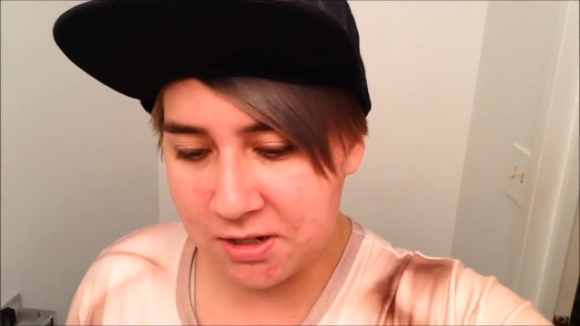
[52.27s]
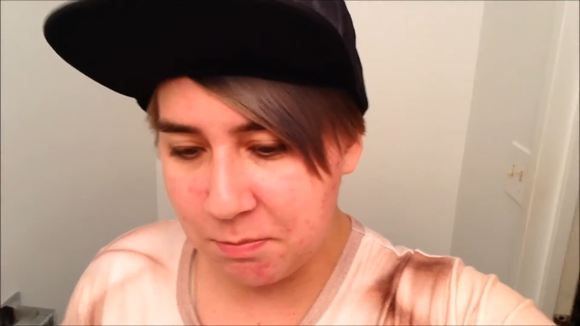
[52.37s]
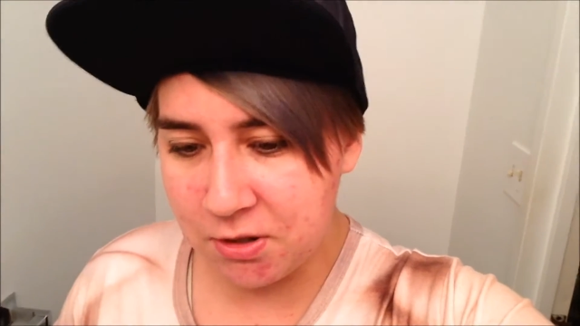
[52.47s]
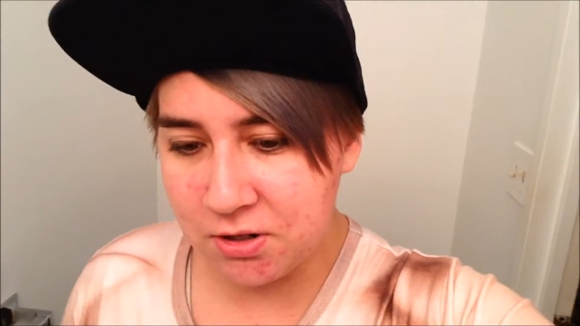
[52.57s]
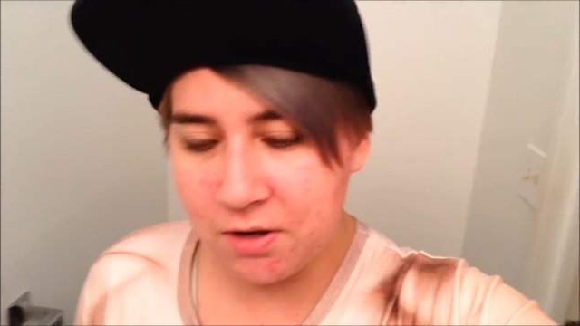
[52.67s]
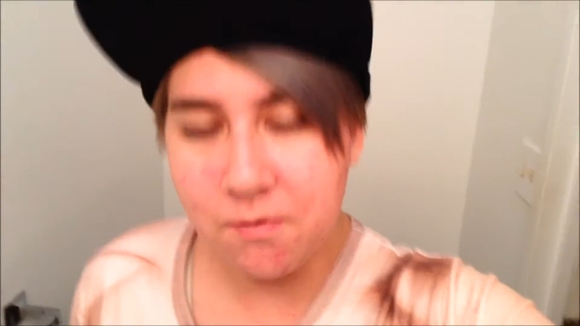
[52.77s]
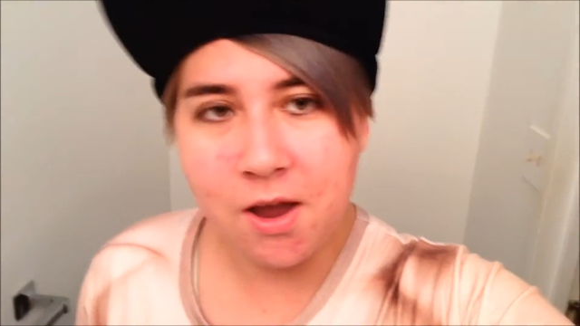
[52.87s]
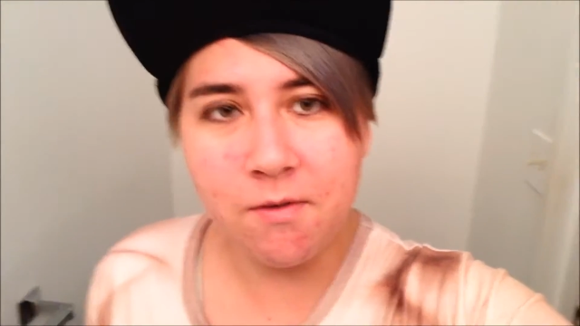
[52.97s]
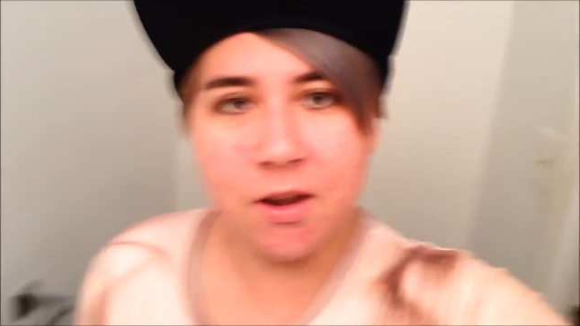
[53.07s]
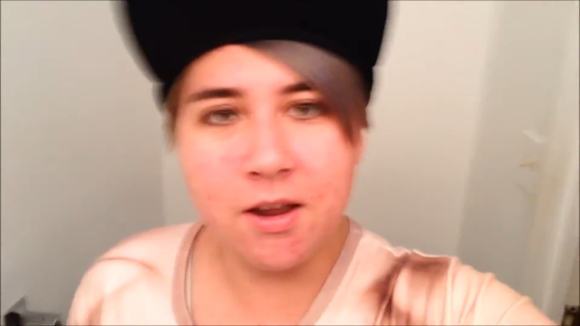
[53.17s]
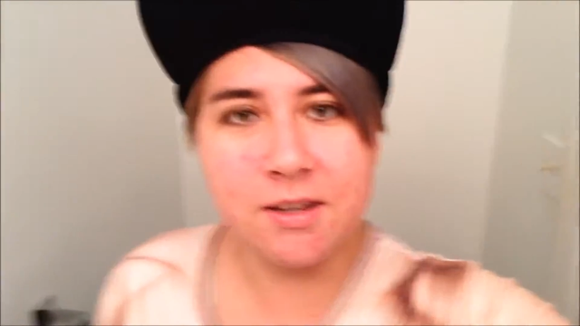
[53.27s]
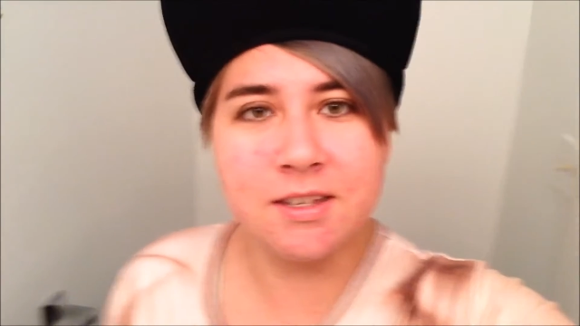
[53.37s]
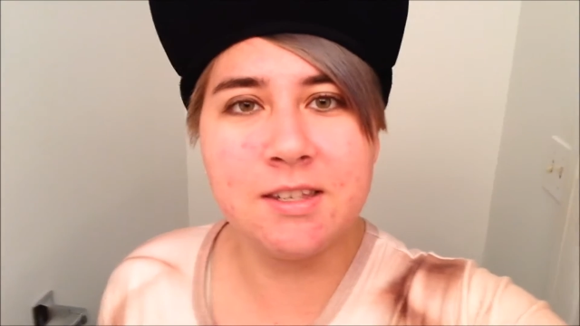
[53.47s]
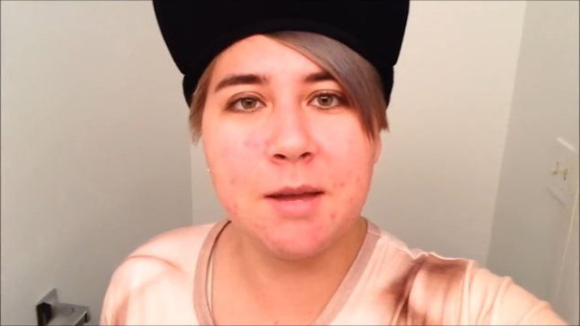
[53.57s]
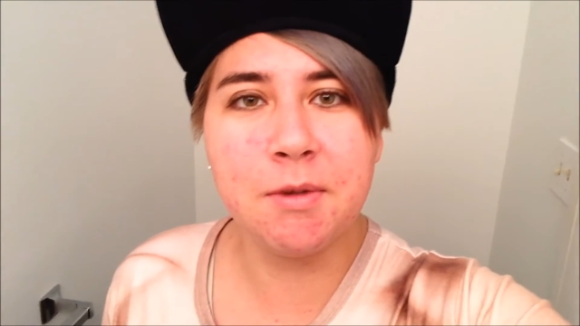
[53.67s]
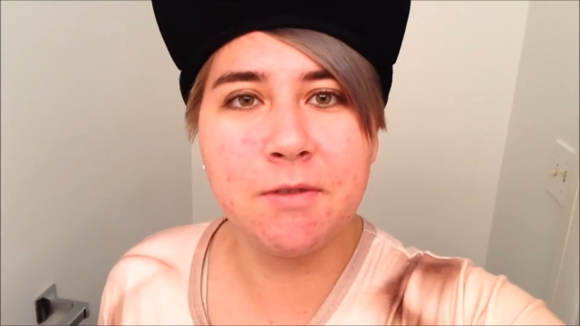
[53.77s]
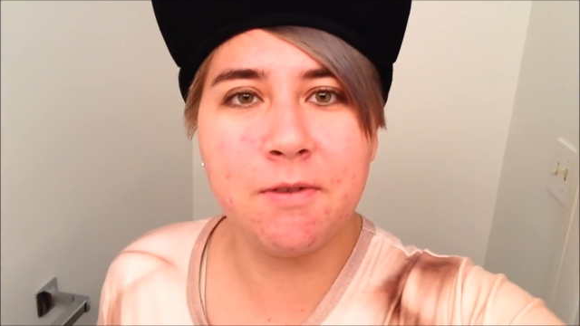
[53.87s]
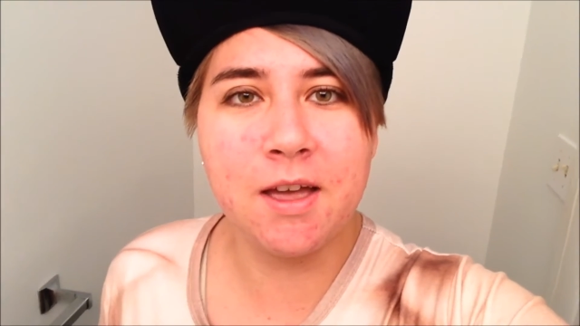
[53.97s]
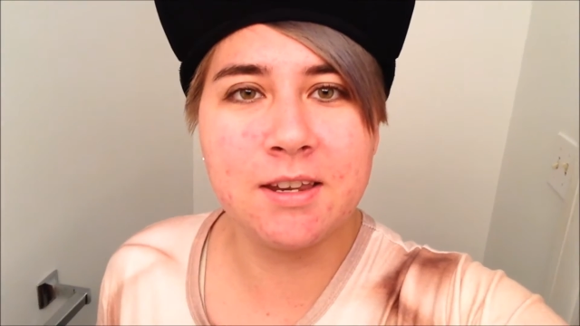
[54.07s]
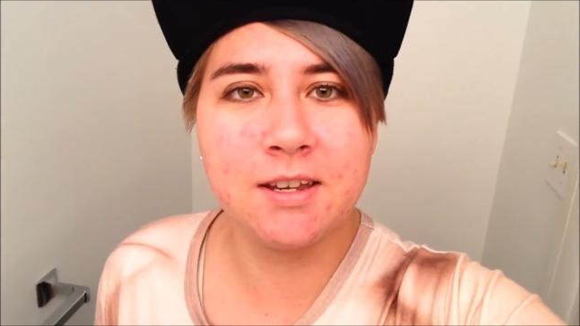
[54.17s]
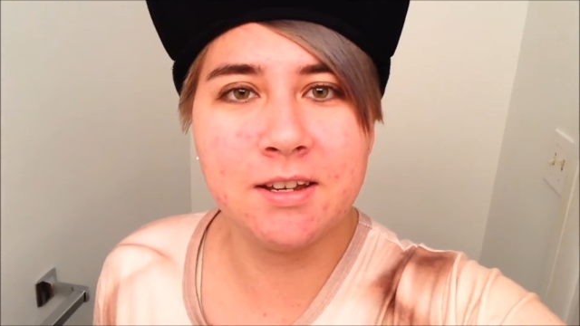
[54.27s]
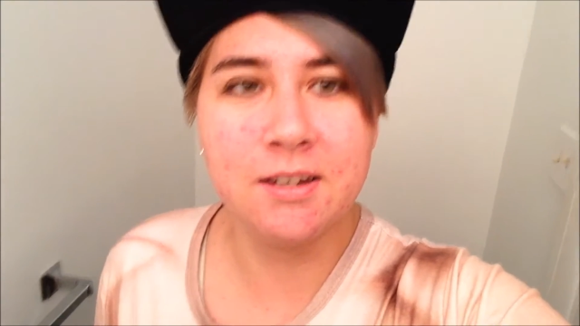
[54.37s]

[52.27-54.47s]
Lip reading: especially if you have a lot of stomach fat.